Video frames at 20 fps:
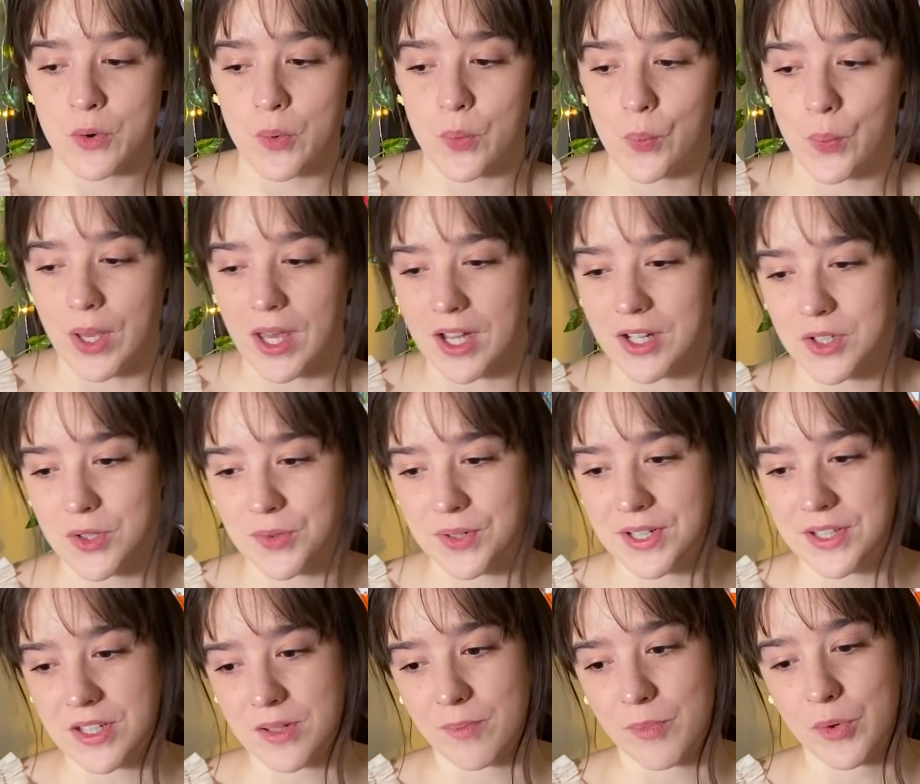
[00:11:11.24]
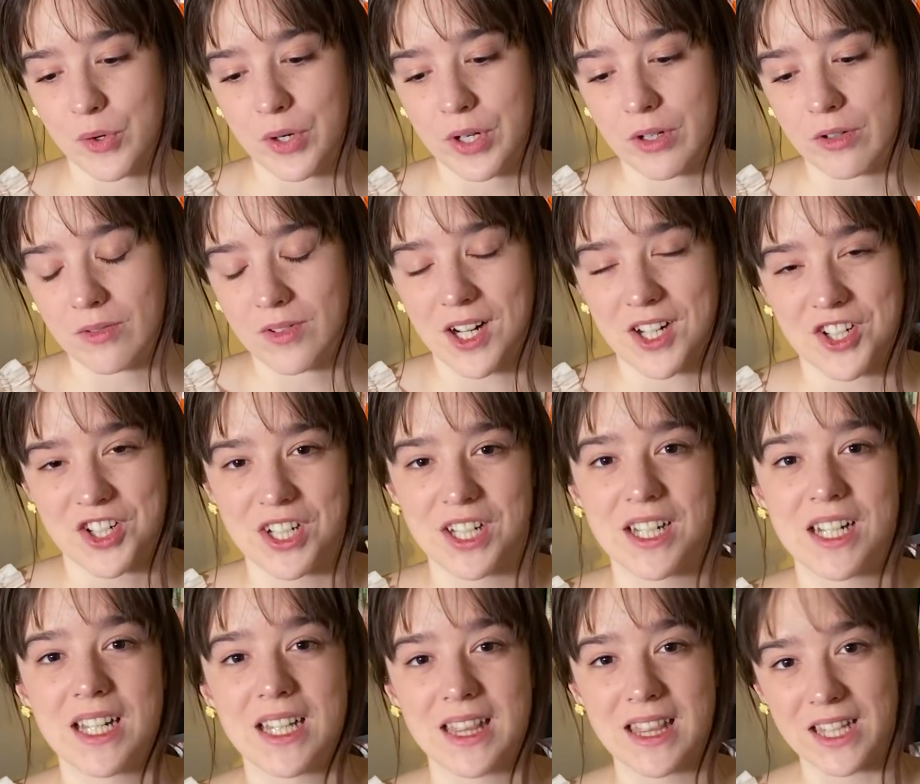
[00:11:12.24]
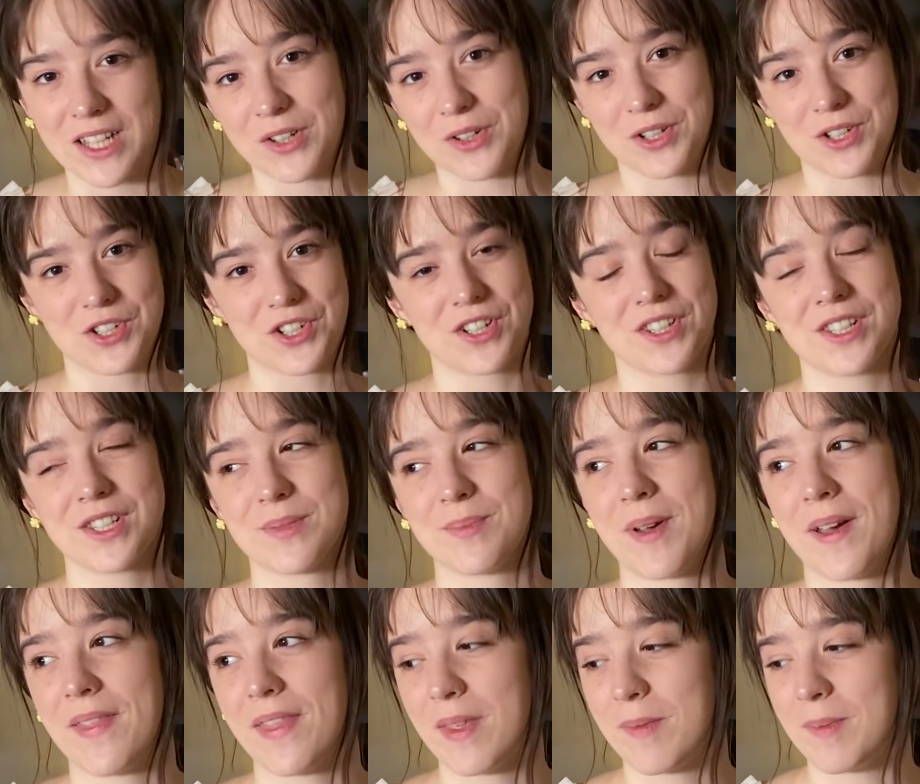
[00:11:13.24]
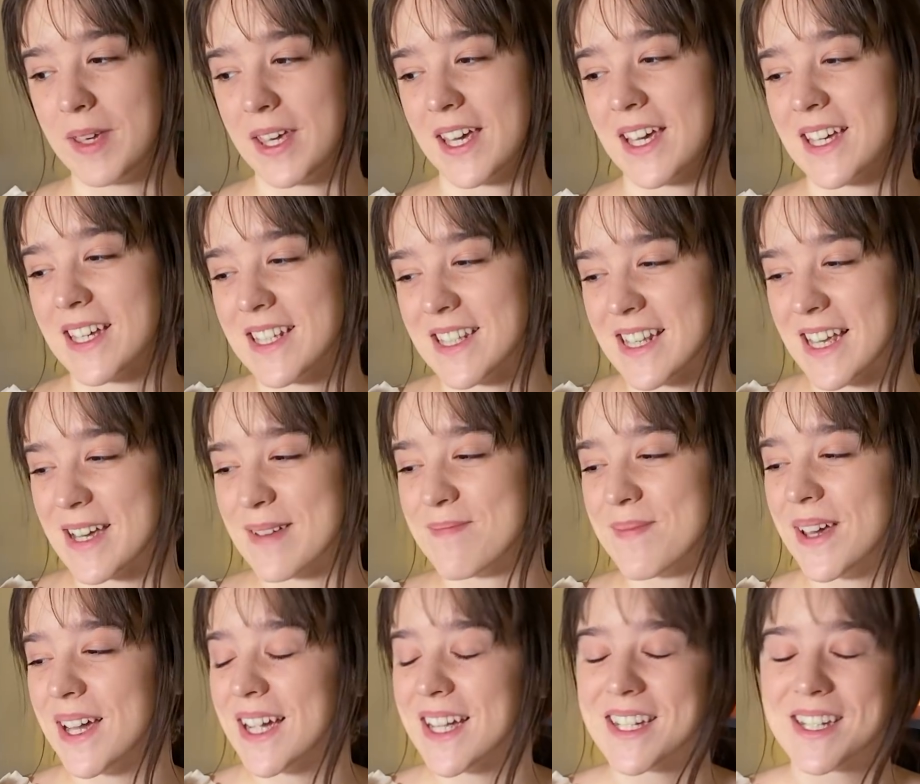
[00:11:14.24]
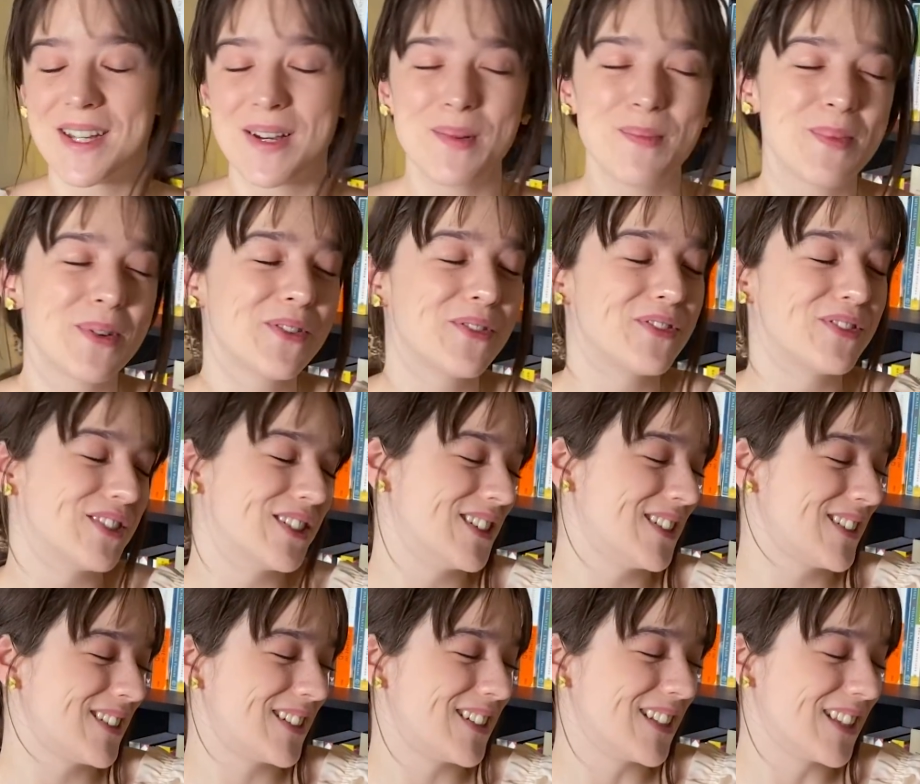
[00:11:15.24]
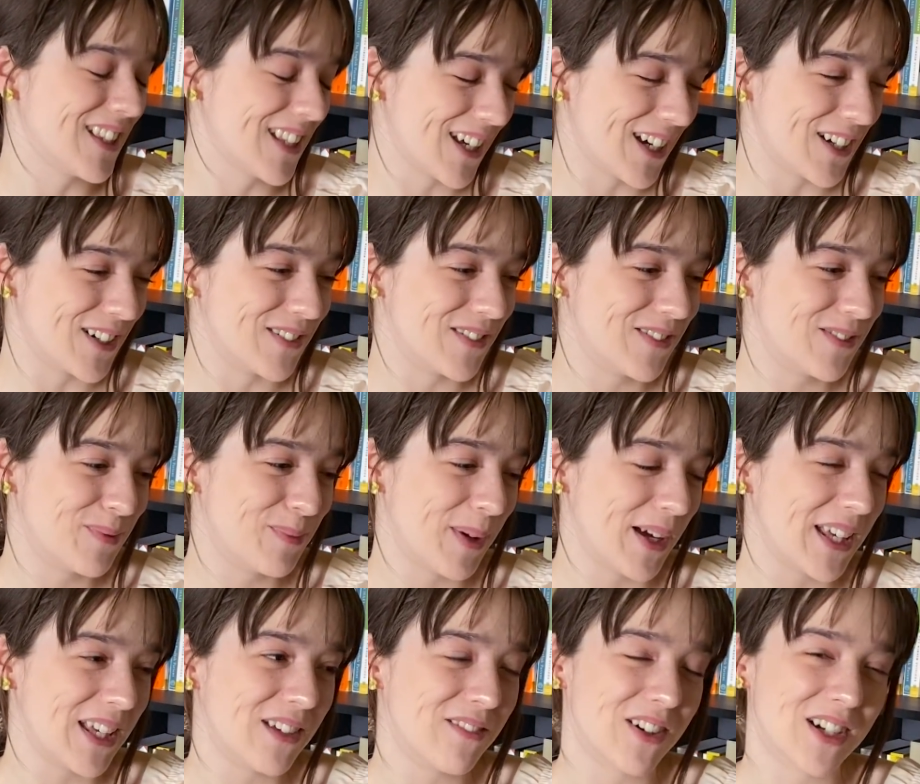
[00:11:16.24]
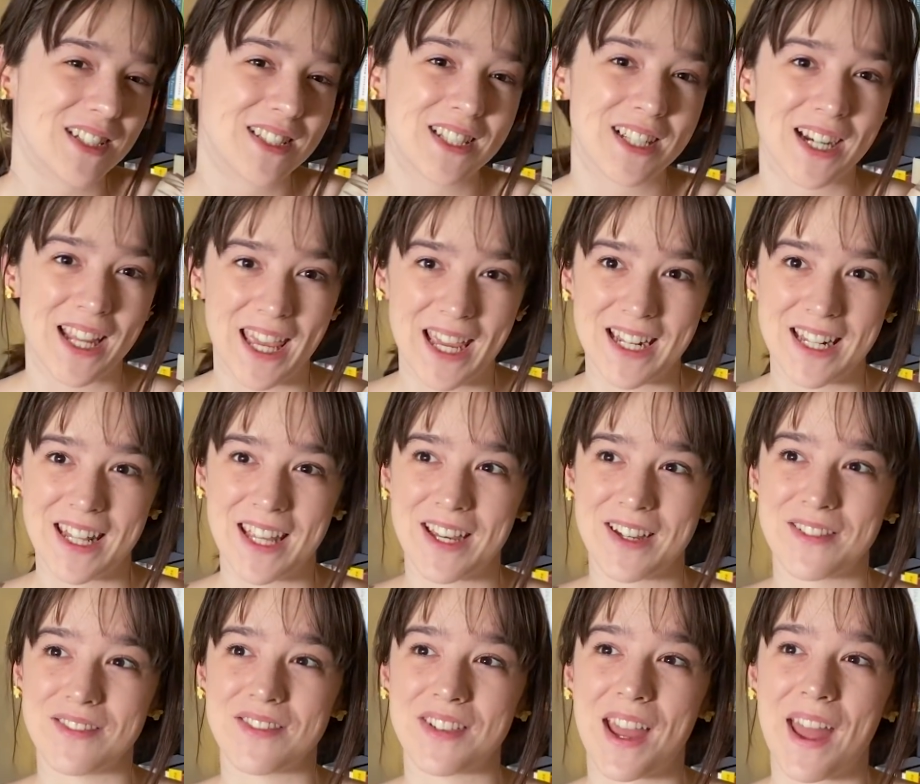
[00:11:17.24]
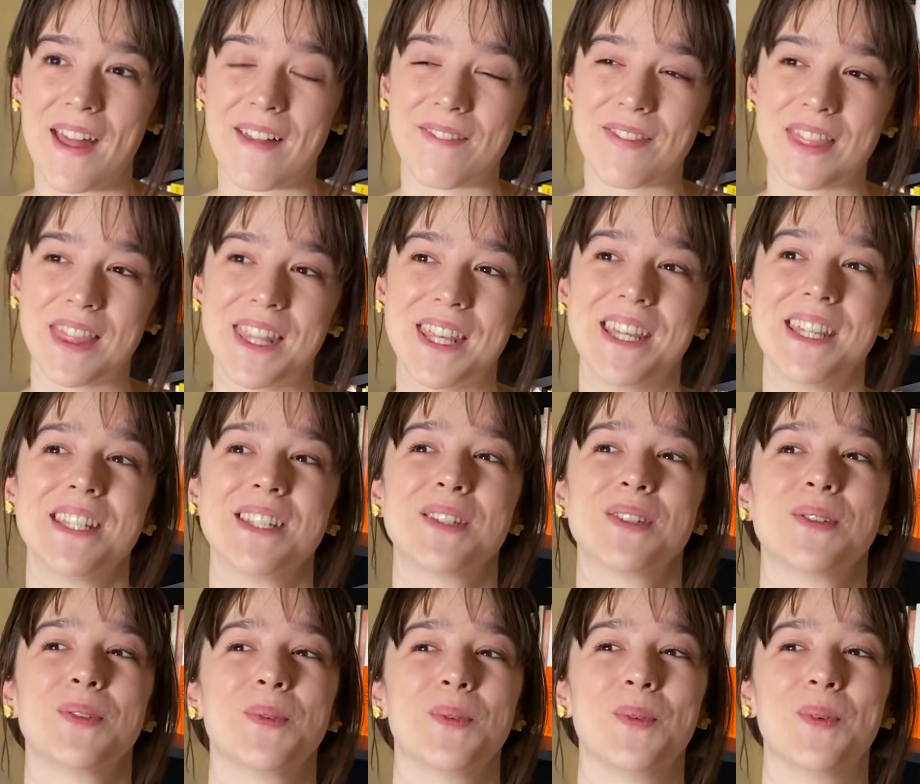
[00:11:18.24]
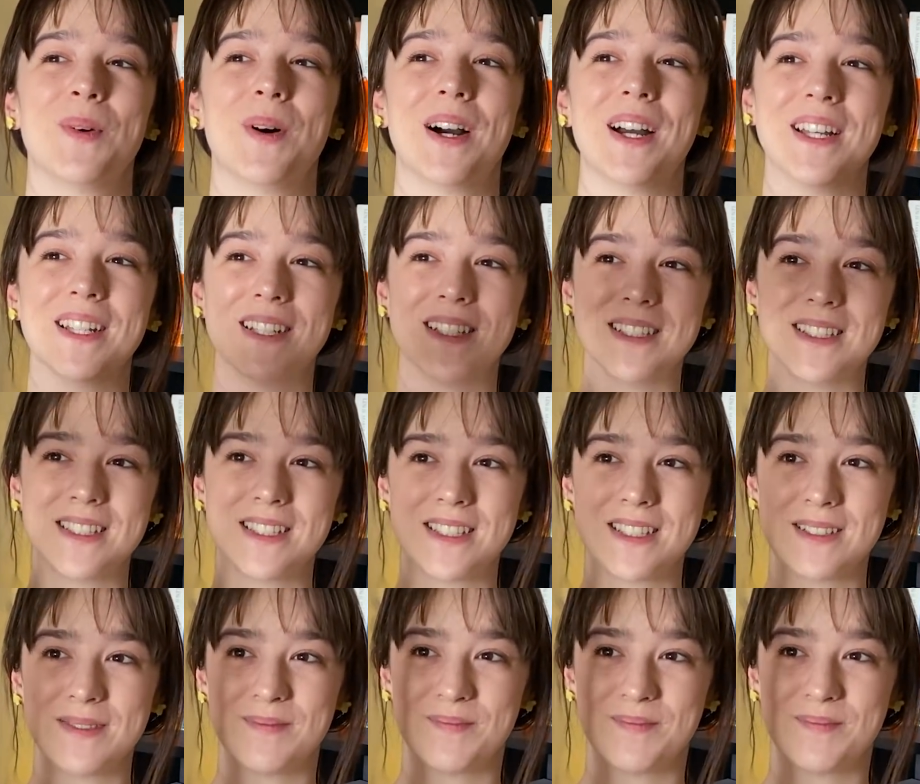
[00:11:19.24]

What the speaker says: we got to read some more Russian literature this month, because I picked up First Love by Ivan Turgenev, and this was